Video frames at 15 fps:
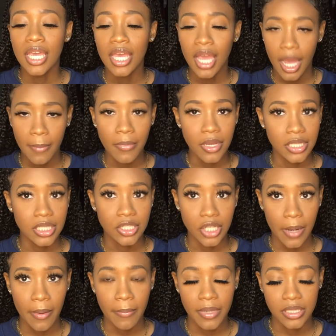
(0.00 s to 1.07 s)
I'm going to
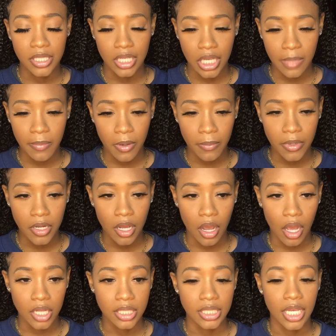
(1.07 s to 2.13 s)
try my best to keep up with the
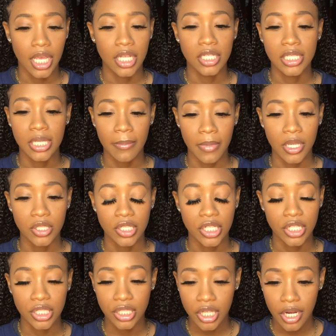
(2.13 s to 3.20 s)
content. So make sure you
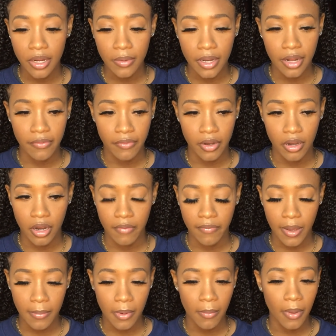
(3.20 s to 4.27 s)
share it with a friend or a
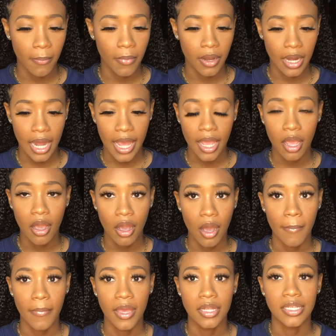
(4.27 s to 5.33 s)
family member, like,
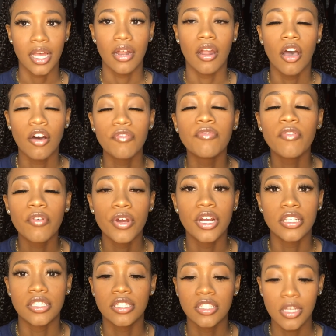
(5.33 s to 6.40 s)
comment, and of course
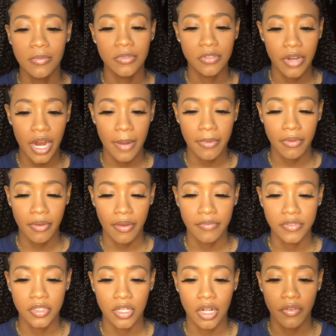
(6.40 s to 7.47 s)
subscribe if you
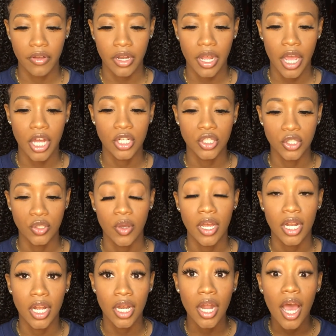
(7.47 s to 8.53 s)
haven't already, and join
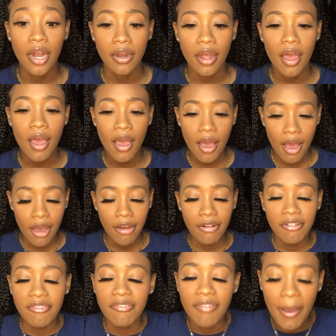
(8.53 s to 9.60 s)
the Dan
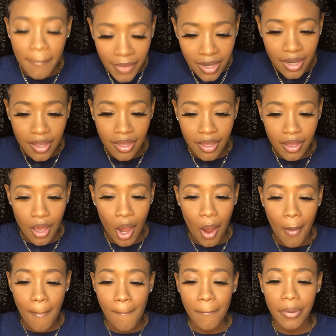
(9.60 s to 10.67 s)
family.
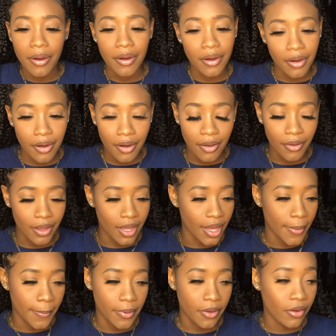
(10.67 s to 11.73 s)
Okay,
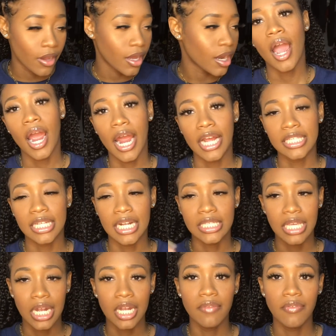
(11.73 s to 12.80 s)
period. Alright, so that's the
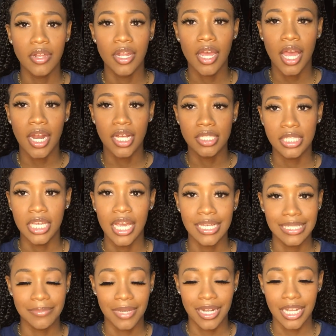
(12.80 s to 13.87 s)
end of the video, and I'll see you guys
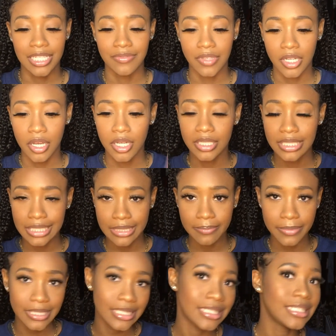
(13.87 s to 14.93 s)
in my next video.
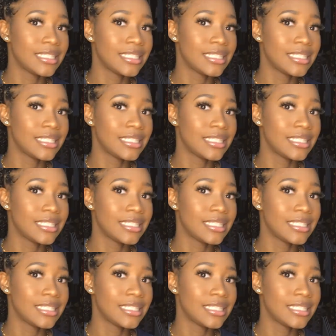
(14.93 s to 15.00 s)
Peace.